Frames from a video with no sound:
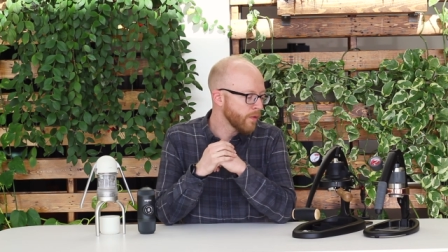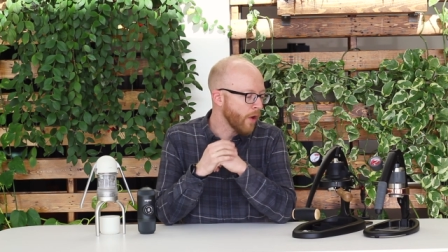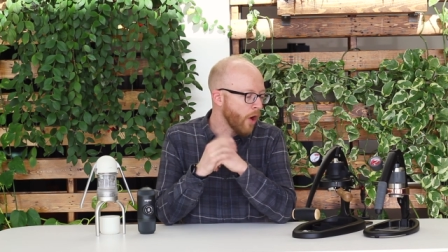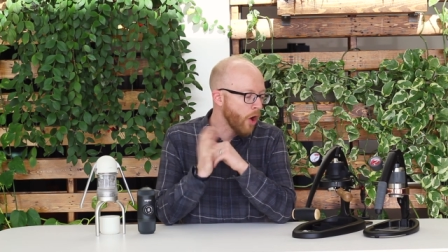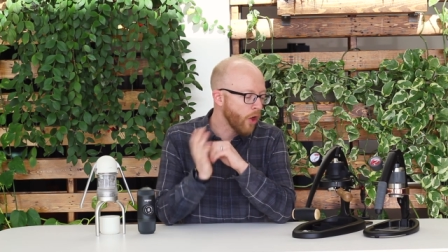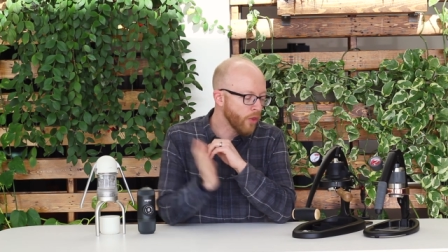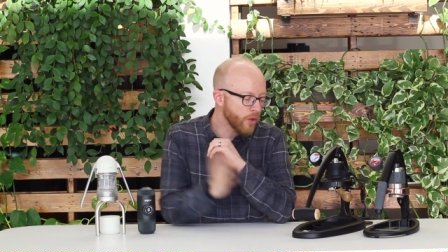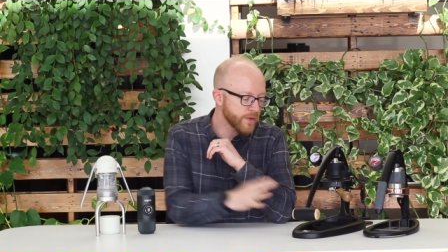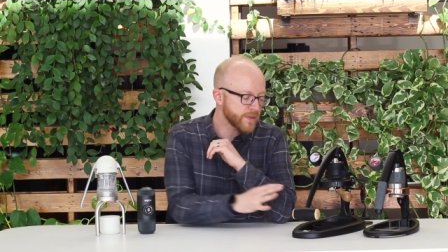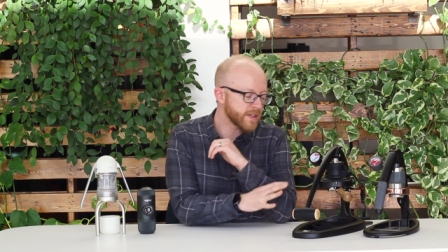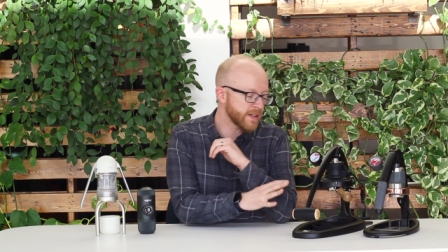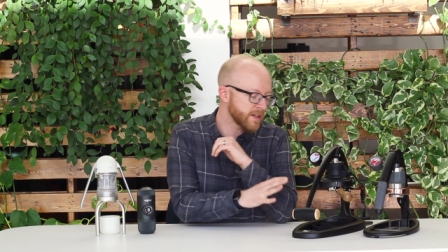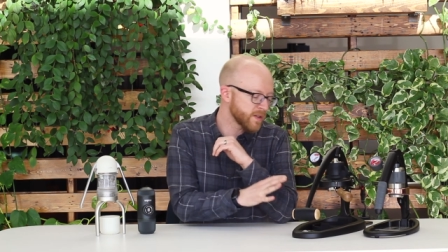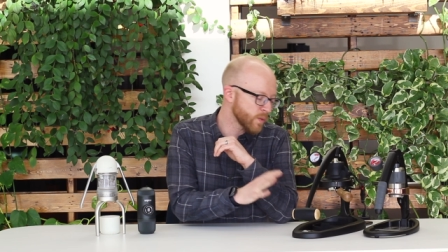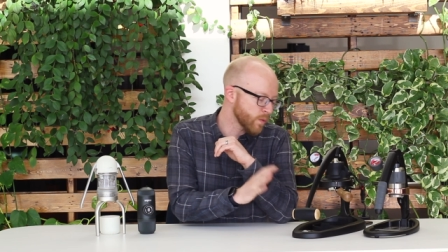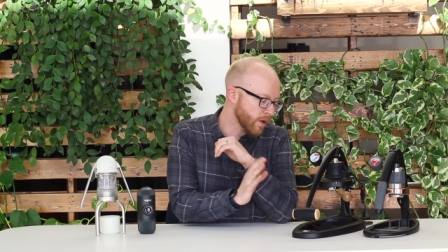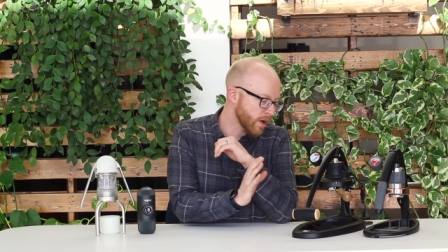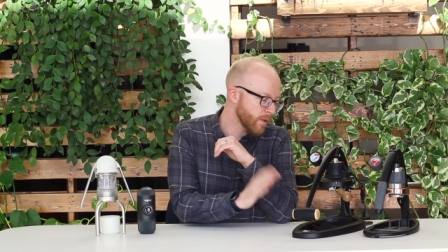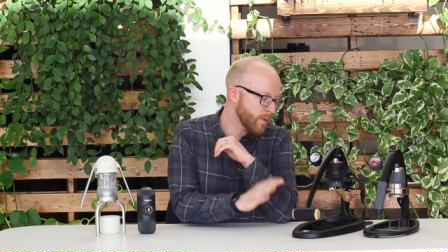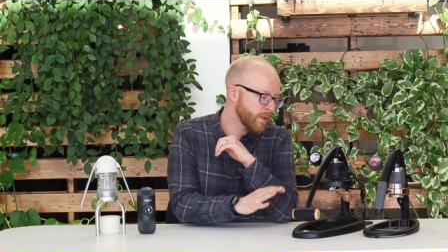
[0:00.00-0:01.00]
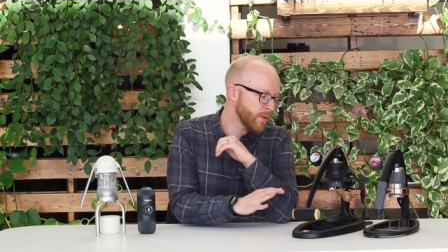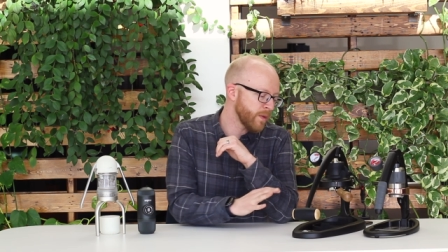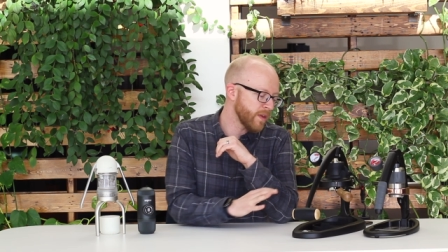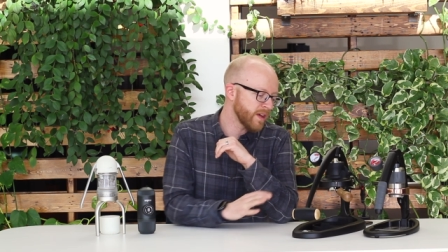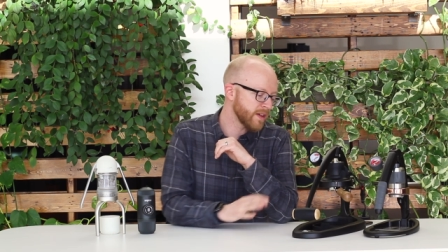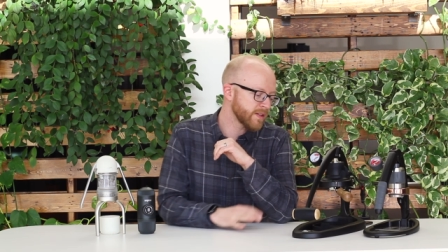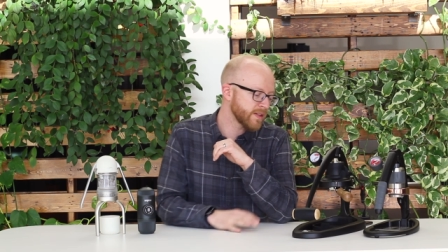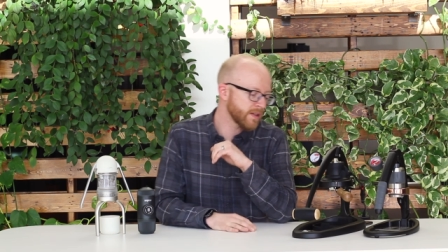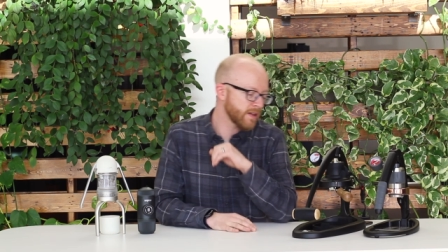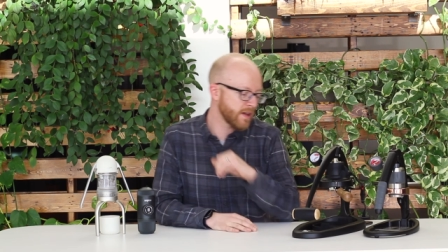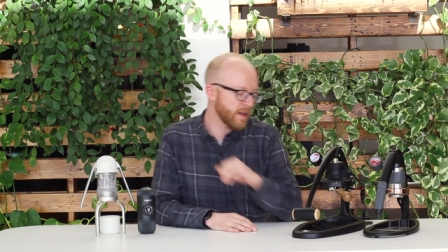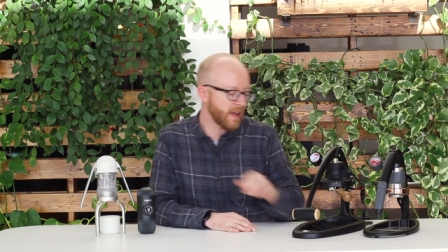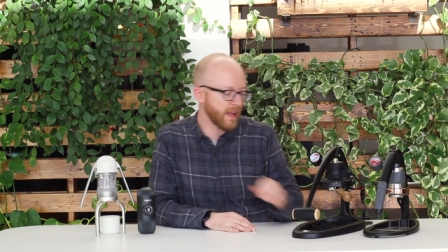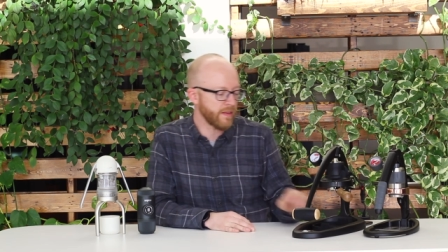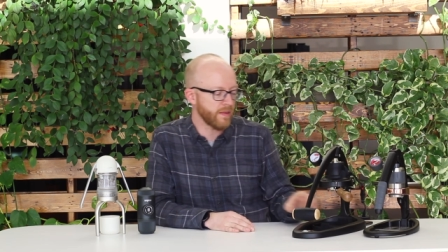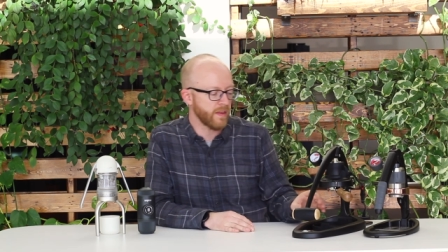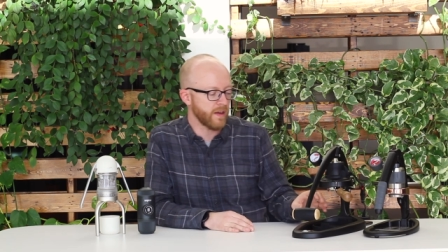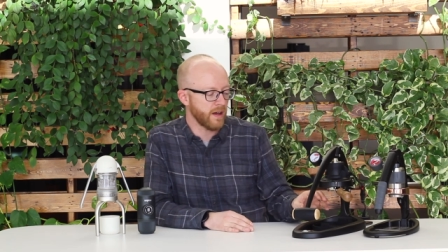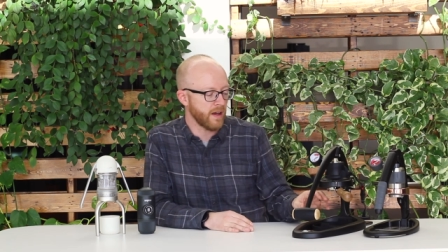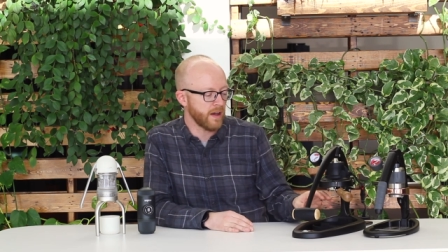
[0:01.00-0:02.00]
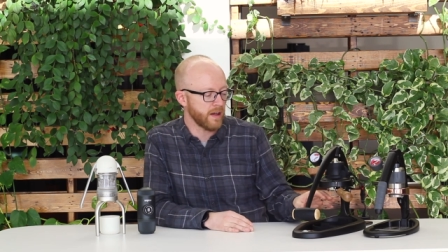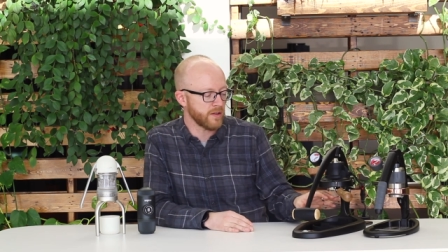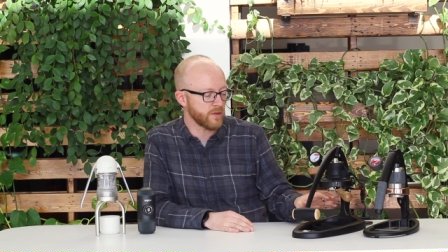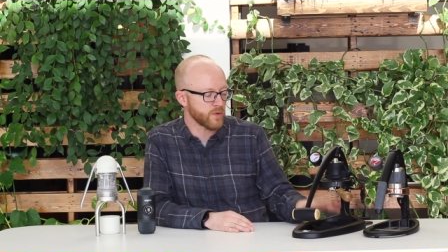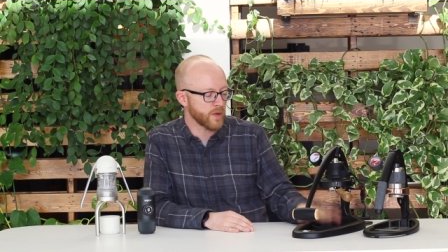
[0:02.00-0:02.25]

All those things work with this. The